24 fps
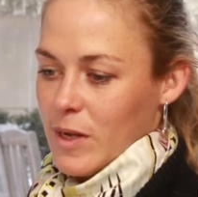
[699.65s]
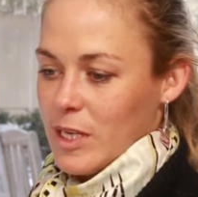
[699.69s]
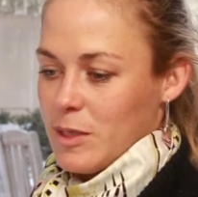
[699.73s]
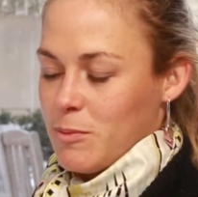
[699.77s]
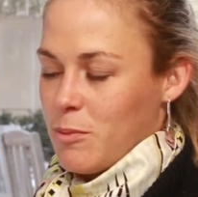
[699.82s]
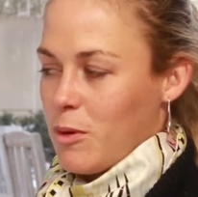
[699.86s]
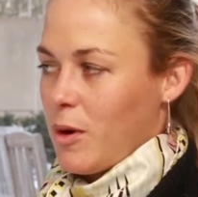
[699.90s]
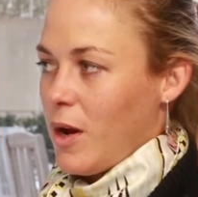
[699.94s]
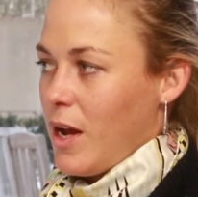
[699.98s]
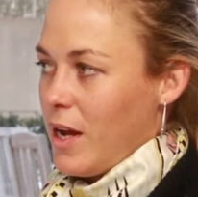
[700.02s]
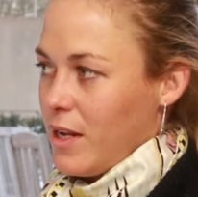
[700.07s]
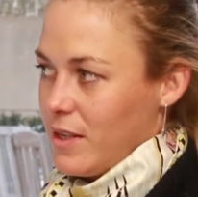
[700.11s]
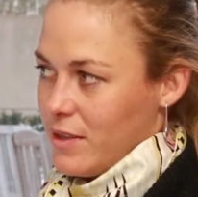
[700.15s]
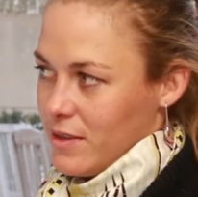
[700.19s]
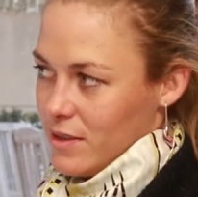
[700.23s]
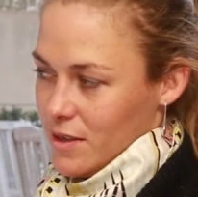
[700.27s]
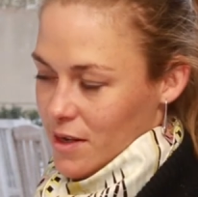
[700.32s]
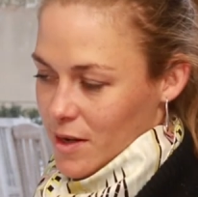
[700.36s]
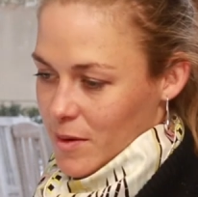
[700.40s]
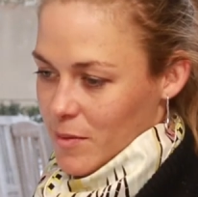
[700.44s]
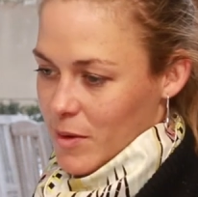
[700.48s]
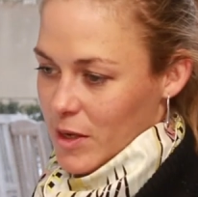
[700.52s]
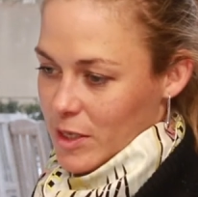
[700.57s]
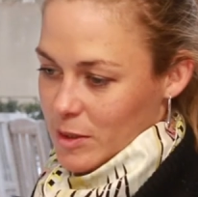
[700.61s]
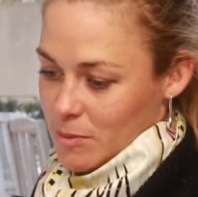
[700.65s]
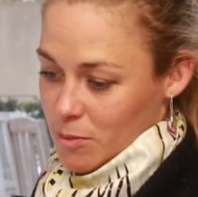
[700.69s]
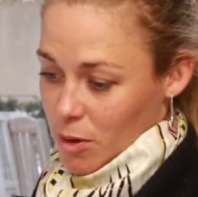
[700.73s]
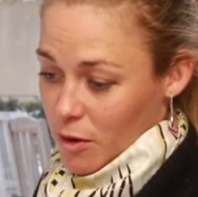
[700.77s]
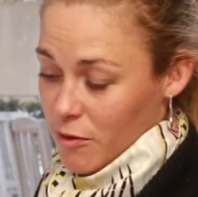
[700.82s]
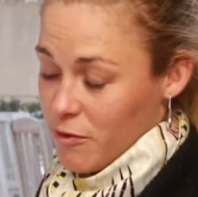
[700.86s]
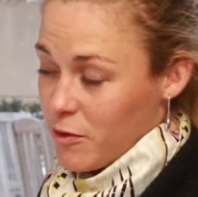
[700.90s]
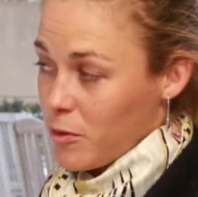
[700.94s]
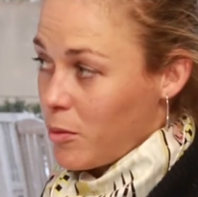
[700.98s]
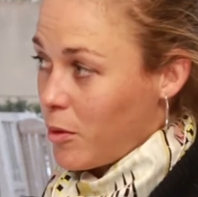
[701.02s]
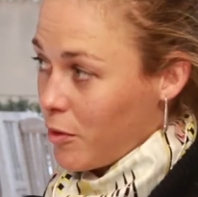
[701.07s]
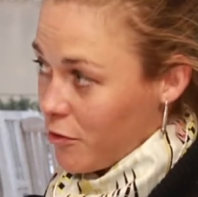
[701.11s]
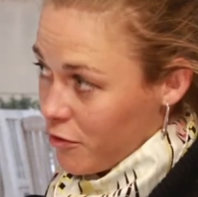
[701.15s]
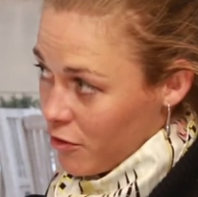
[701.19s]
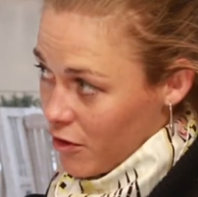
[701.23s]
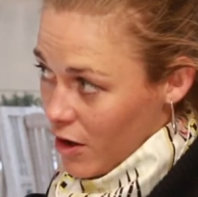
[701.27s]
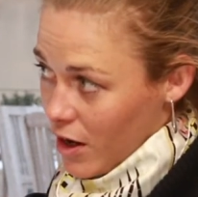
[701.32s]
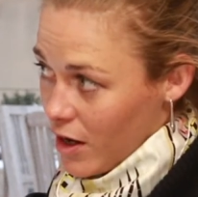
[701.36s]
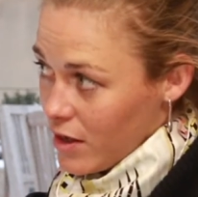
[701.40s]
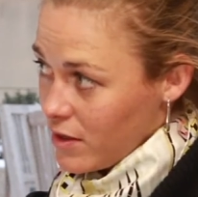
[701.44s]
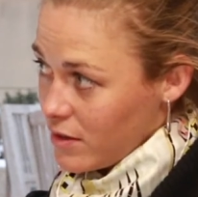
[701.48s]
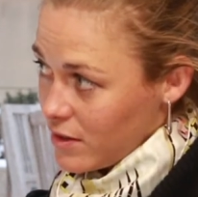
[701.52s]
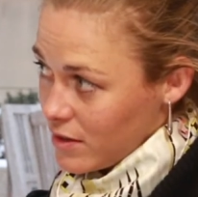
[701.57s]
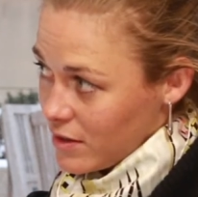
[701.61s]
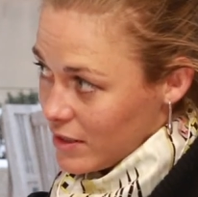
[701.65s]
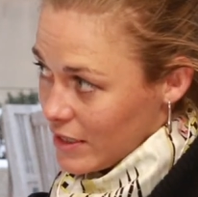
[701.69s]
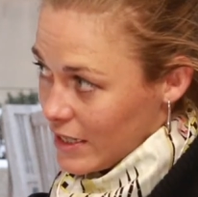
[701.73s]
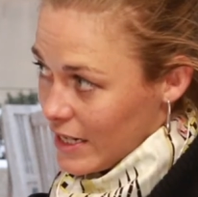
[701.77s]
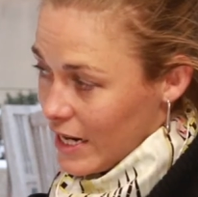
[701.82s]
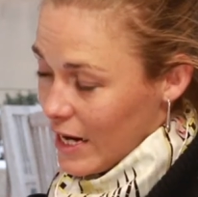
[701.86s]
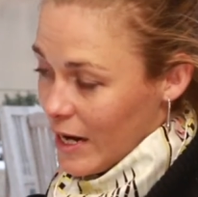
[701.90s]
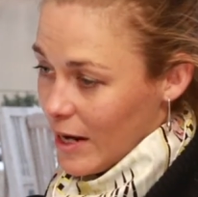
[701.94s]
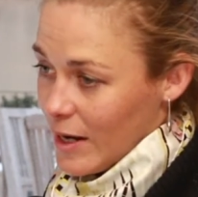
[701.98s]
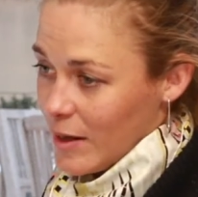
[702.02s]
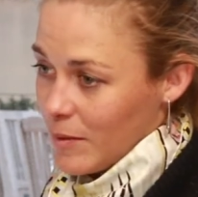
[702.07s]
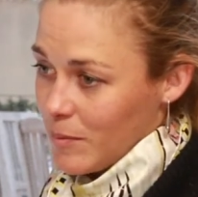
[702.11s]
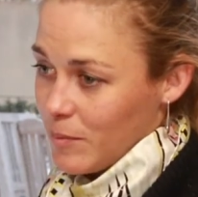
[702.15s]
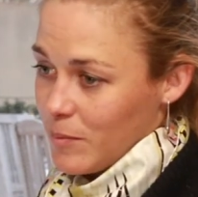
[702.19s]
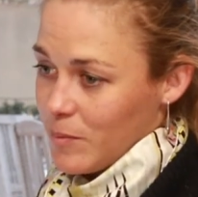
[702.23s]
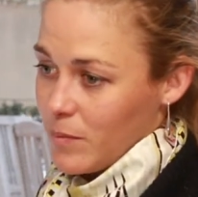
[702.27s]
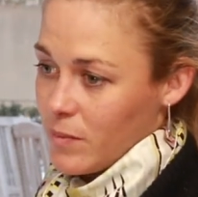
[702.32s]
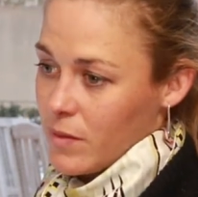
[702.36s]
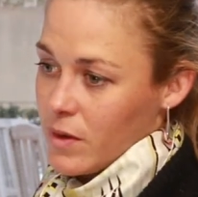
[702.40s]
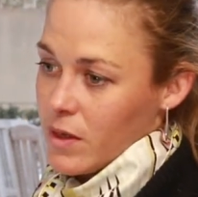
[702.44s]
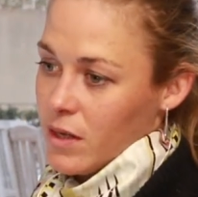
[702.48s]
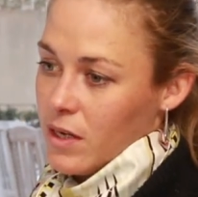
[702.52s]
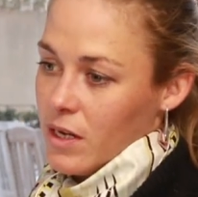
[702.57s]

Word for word: It's pro it's uh, it's profitable for us um,